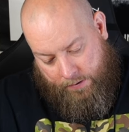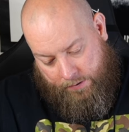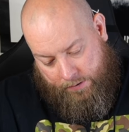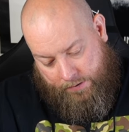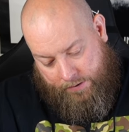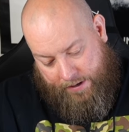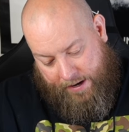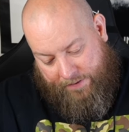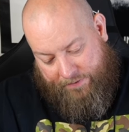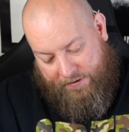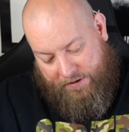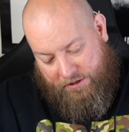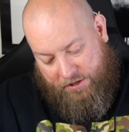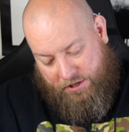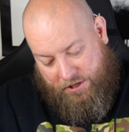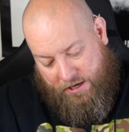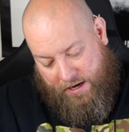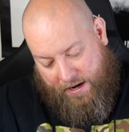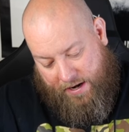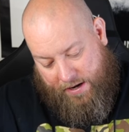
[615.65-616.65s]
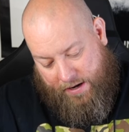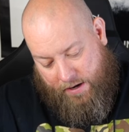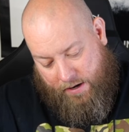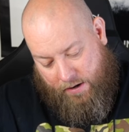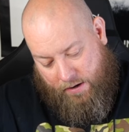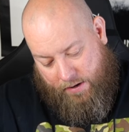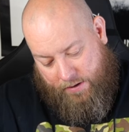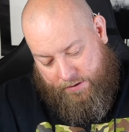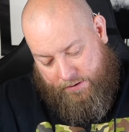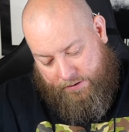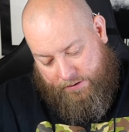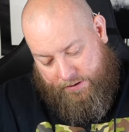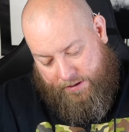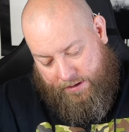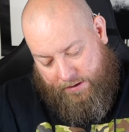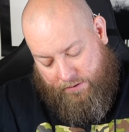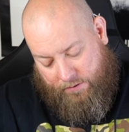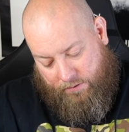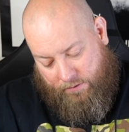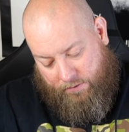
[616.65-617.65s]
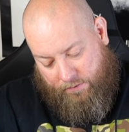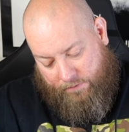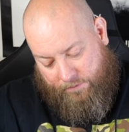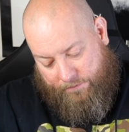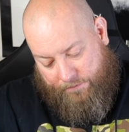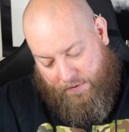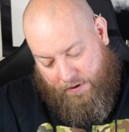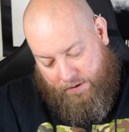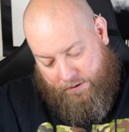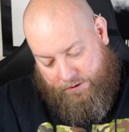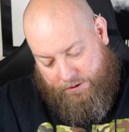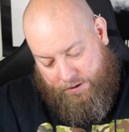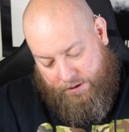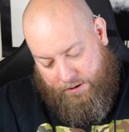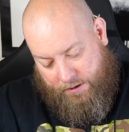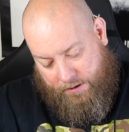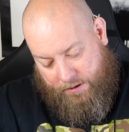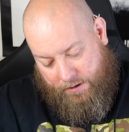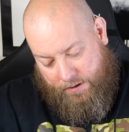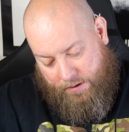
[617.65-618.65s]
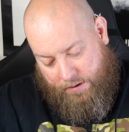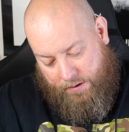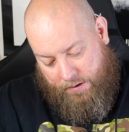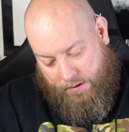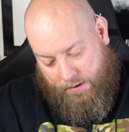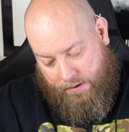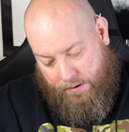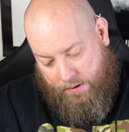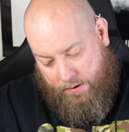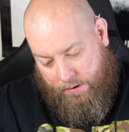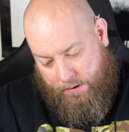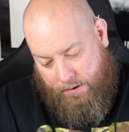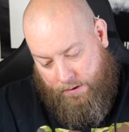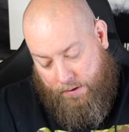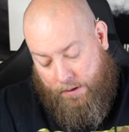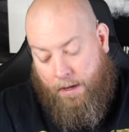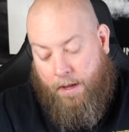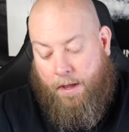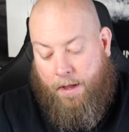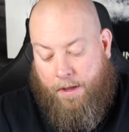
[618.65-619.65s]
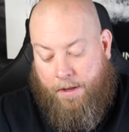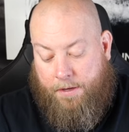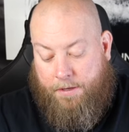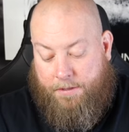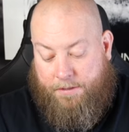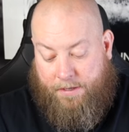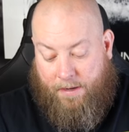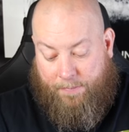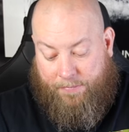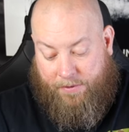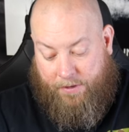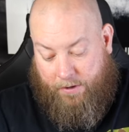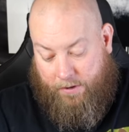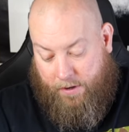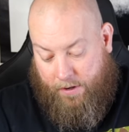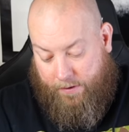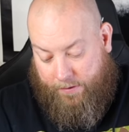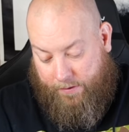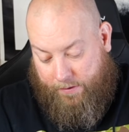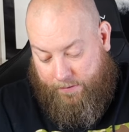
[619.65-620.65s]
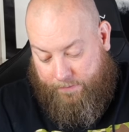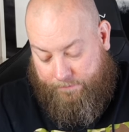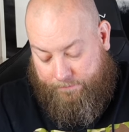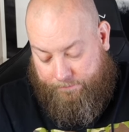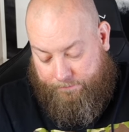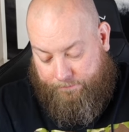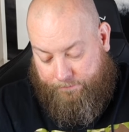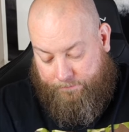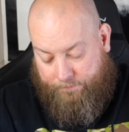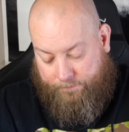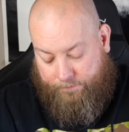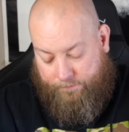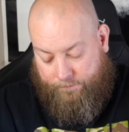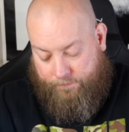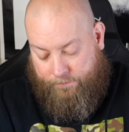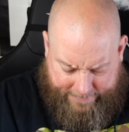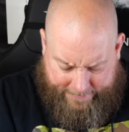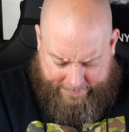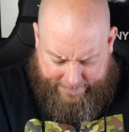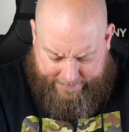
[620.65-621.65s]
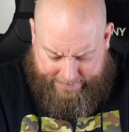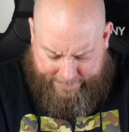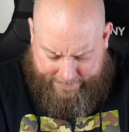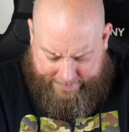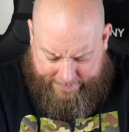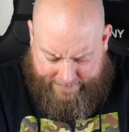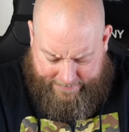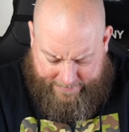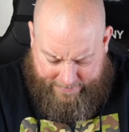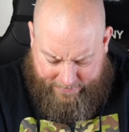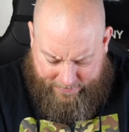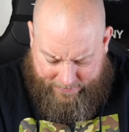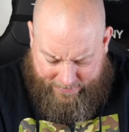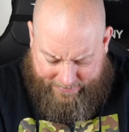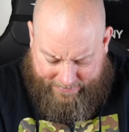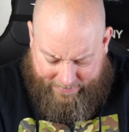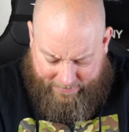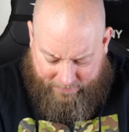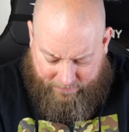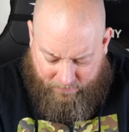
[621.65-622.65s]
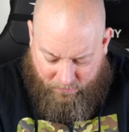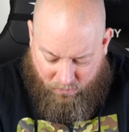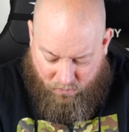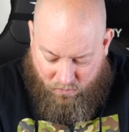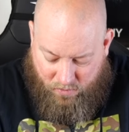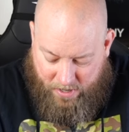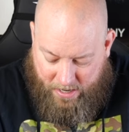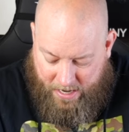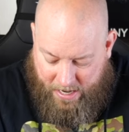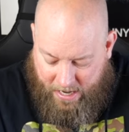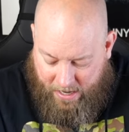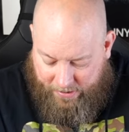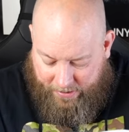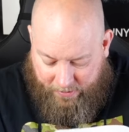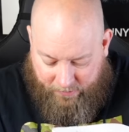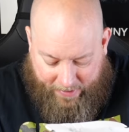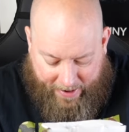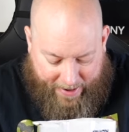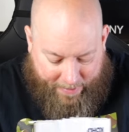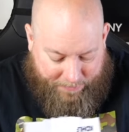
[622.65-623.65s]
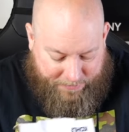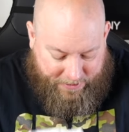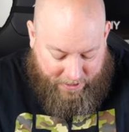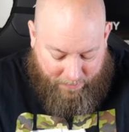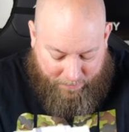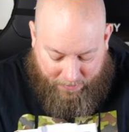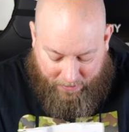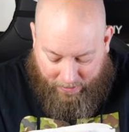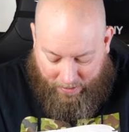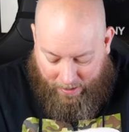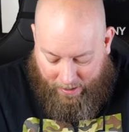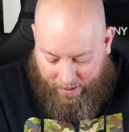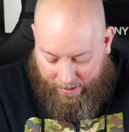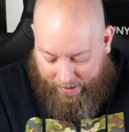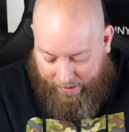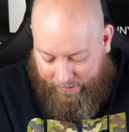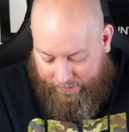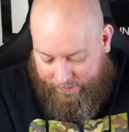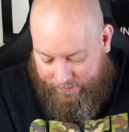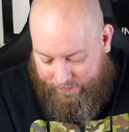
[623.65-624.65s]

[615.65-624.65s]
Devonshire single function something or other. Ooh, this is really wrapped up a lot.